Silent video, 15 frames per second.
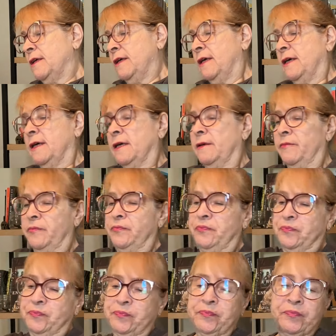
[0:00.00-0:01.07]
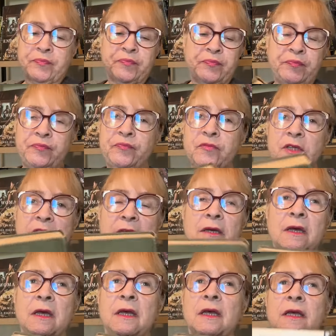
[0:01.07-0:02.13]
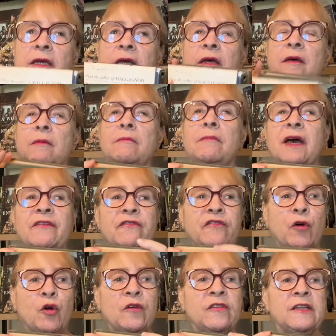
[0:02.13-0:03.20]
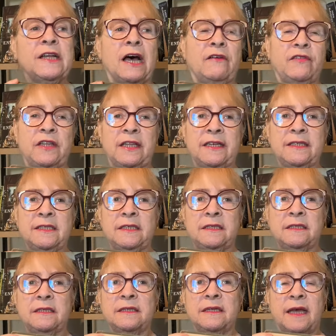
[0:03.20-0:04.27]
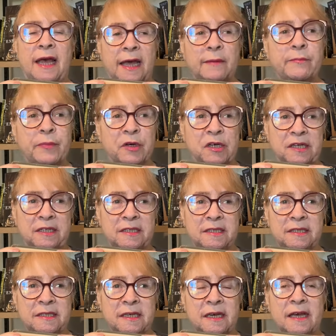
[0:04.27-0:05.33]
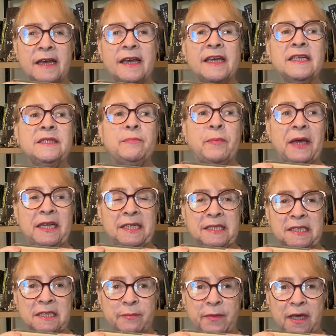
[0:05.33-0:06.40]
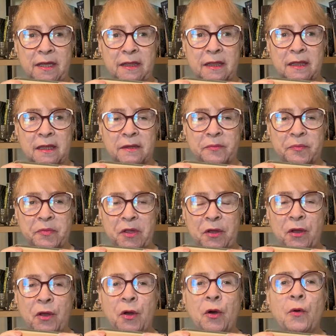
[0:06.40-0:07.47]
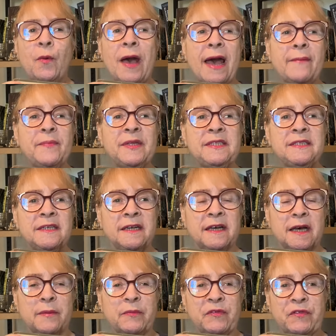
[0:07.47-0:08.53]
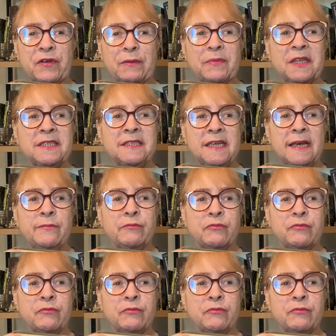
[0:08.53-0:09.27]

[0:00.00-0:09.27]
novelist and books is Betty Smith, who happens to come from the same